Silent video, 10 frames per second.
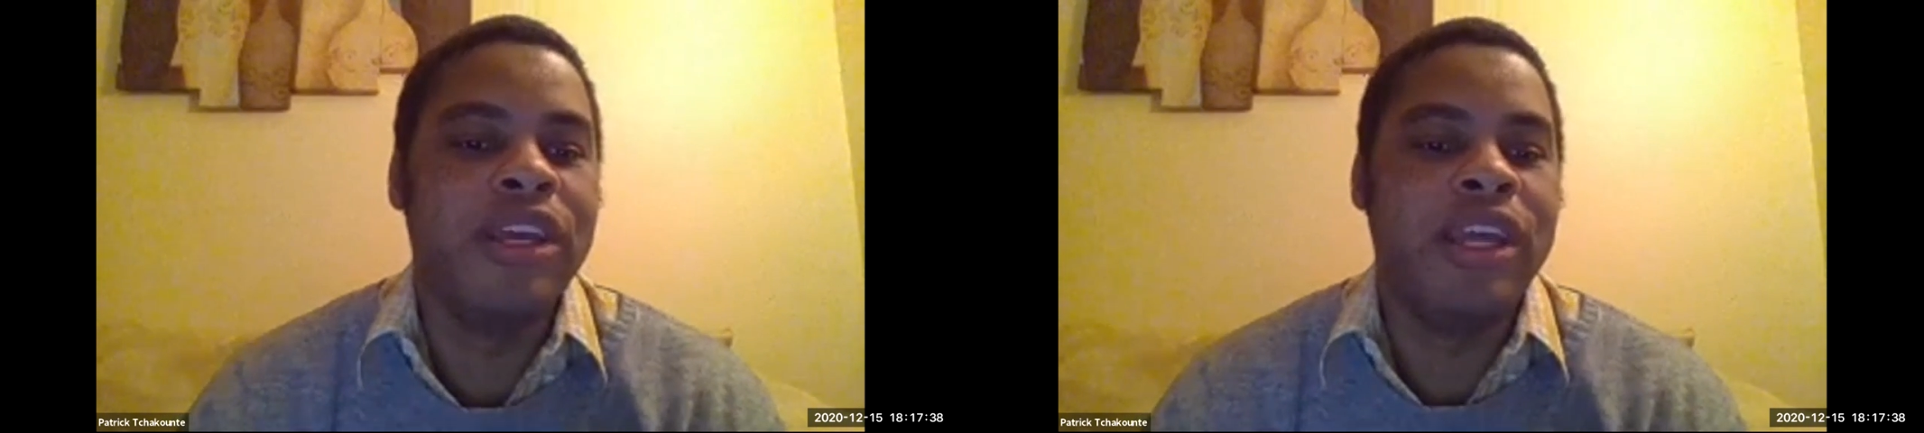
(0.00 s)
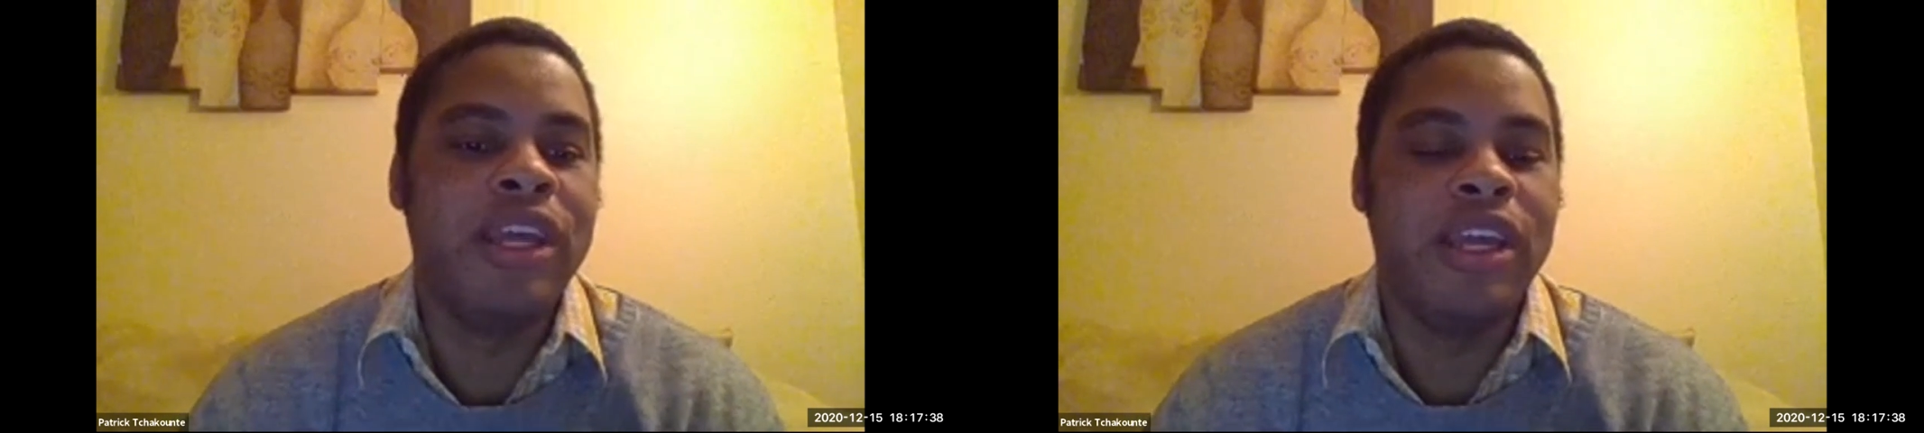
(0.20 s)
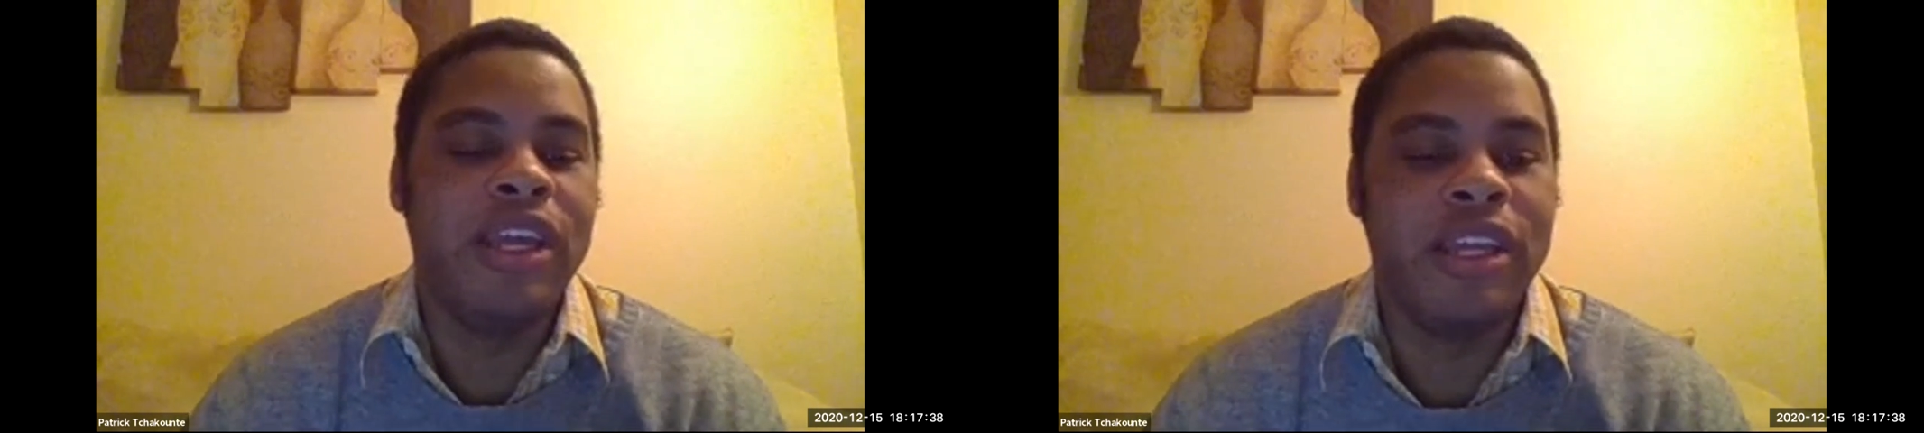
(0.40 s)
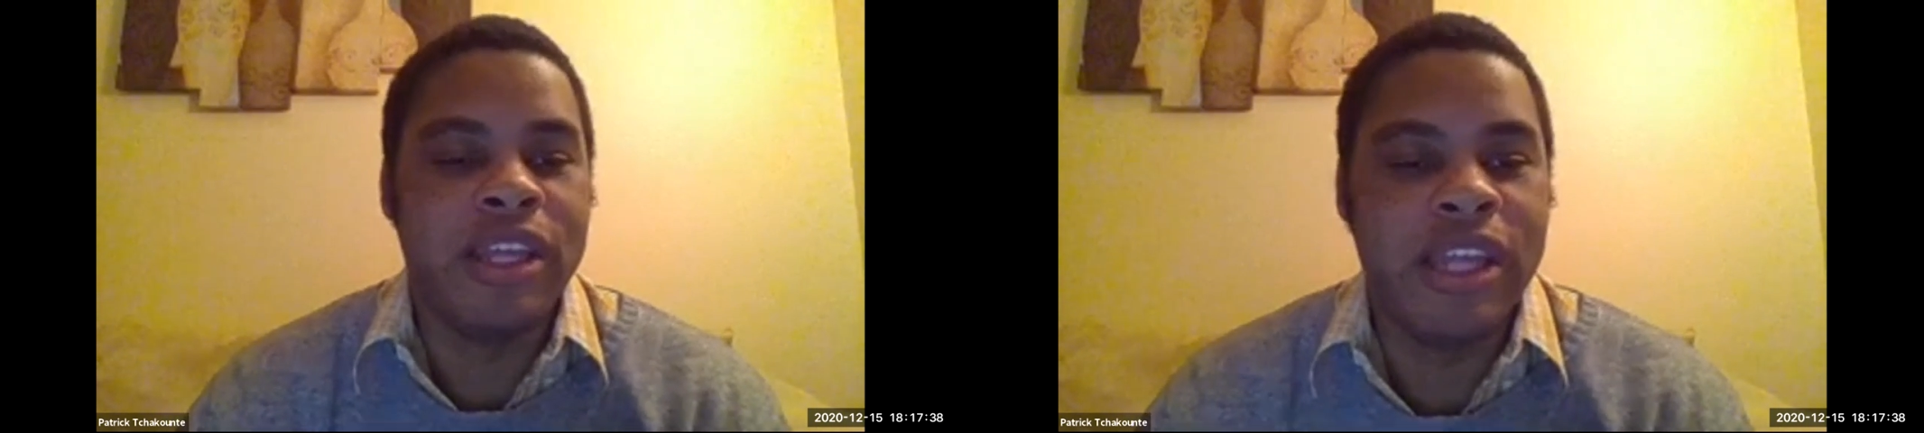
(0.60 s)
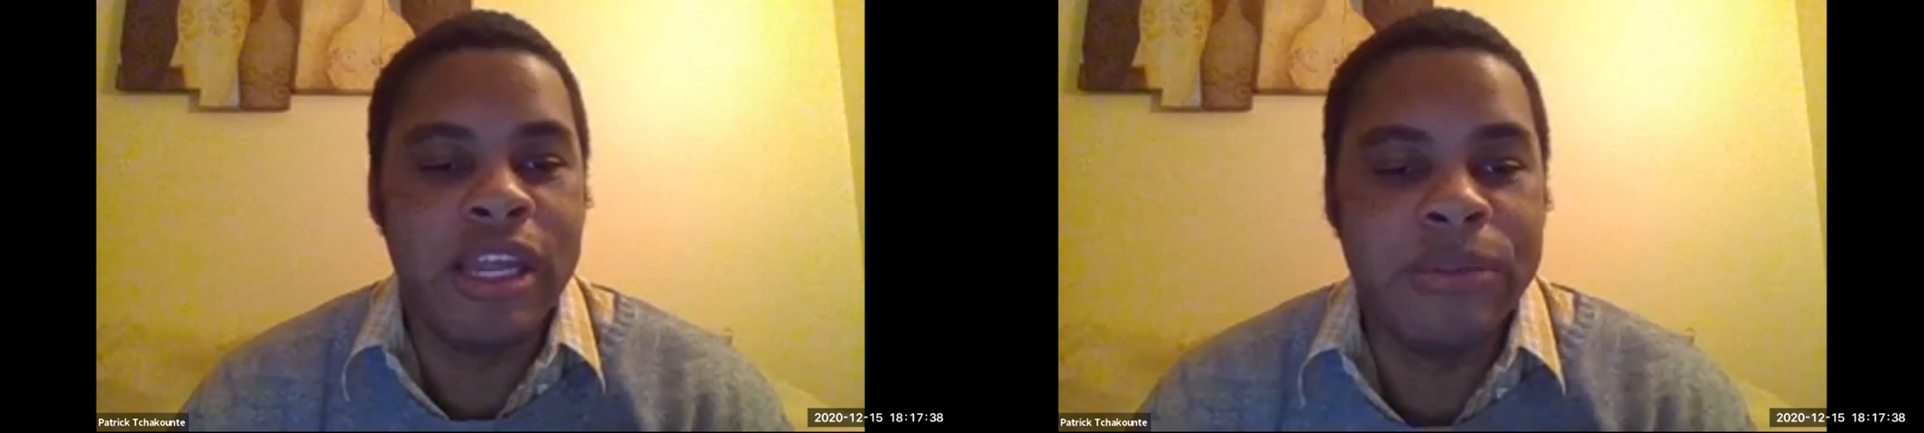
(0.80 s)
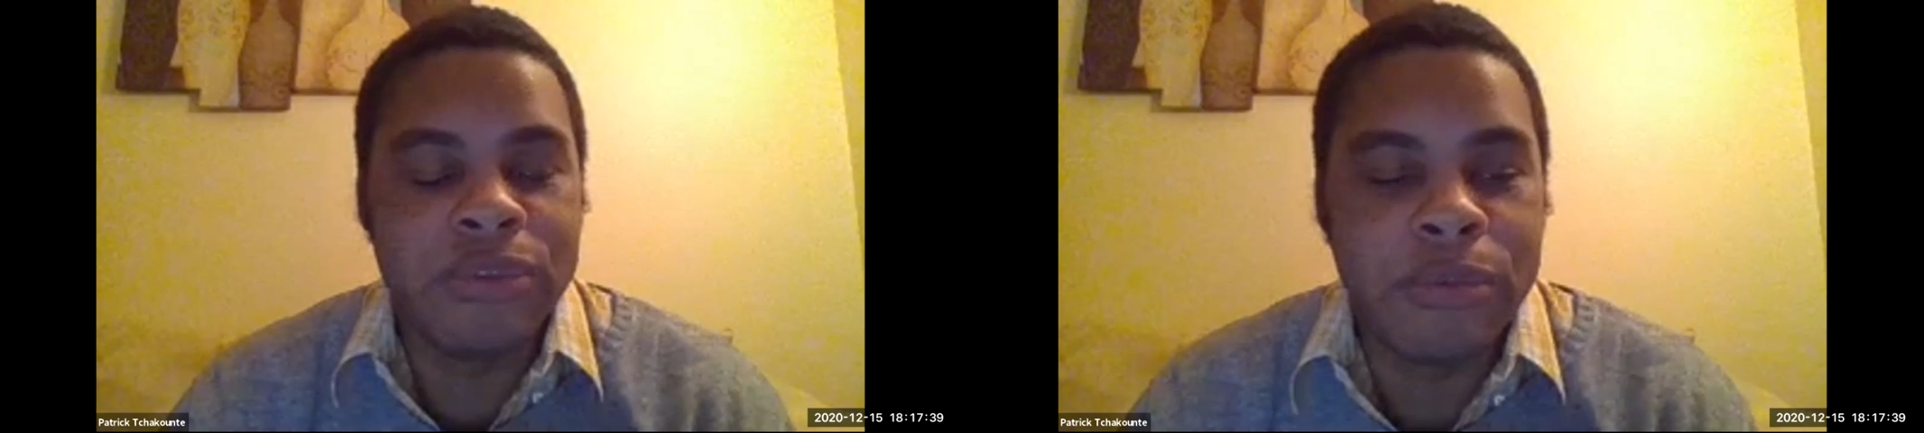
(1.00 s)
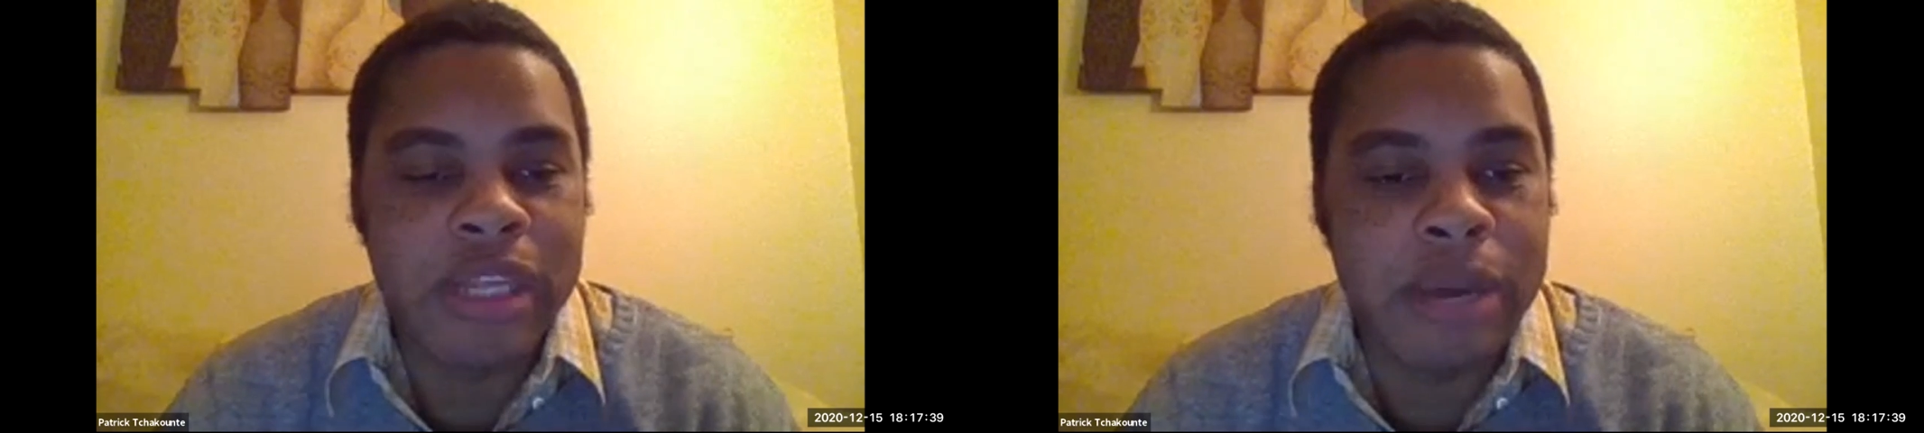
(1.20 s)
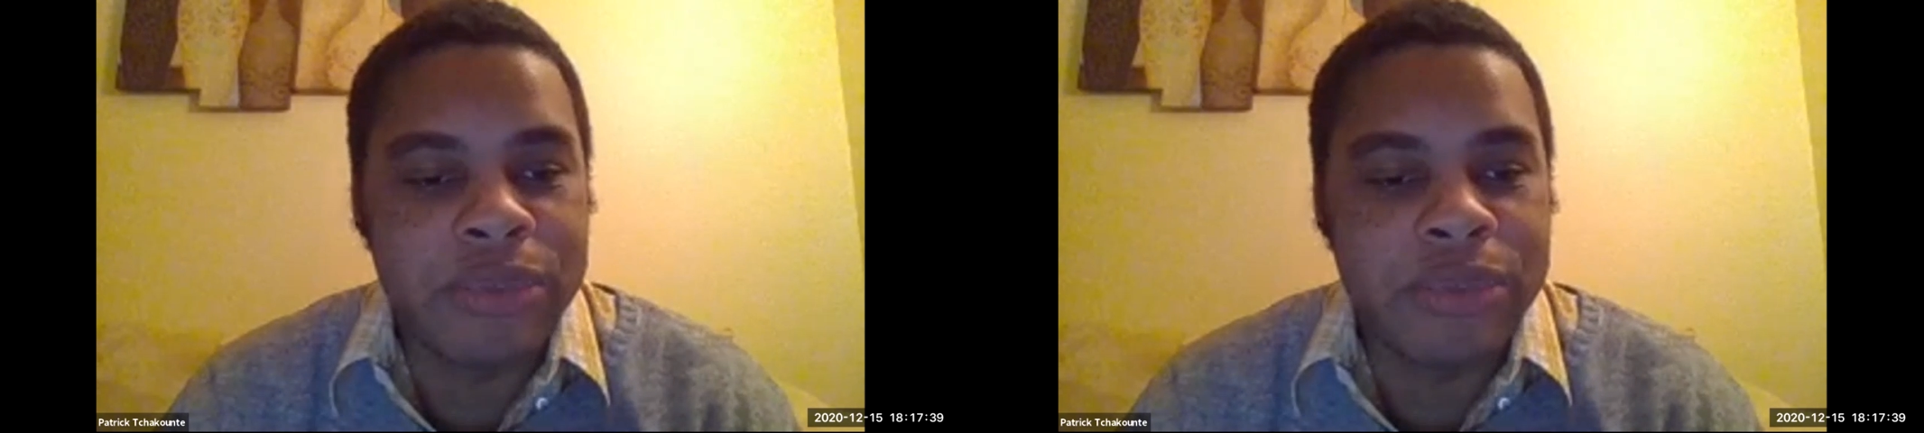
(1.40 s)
in sometime